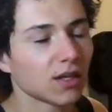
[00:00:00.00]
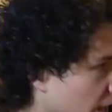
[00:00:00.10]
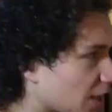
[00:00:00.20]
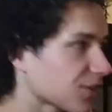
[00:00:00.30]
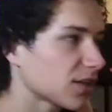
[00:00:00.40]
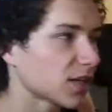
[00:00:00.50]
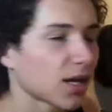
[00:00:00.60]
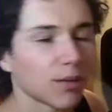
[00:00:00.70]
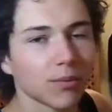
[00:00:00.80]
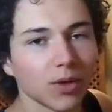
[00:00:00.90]
I think
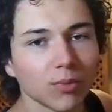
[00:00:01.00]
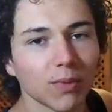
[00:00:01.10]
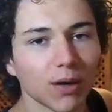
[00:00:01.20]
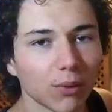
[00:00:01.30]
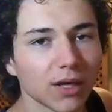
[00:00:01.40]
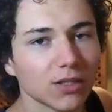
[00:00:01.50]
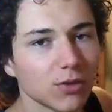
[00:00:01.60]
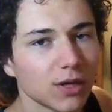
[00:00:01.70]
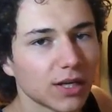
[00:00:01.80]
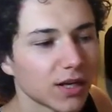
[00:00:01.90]
I'm on my way to
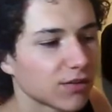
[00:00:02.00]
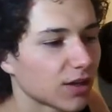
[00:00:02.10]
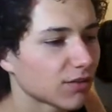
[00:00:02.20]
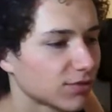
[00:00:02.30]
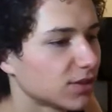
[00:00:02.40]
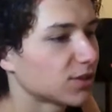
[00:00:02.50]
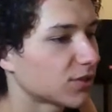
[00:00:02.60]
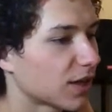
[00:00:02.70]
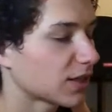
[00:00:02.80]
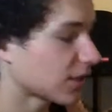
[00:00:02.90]
recover. I feel
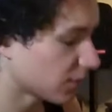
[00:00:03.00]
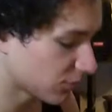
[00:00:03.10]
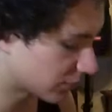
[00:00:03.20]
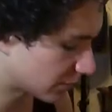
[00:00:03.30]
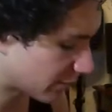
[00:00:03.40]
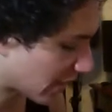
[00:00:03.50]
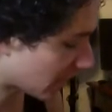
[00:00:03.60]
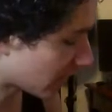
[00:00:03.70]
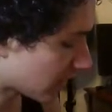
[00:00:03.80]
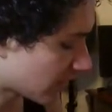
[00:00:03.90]
great. I don't feel
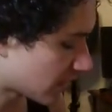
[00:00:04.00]
pain.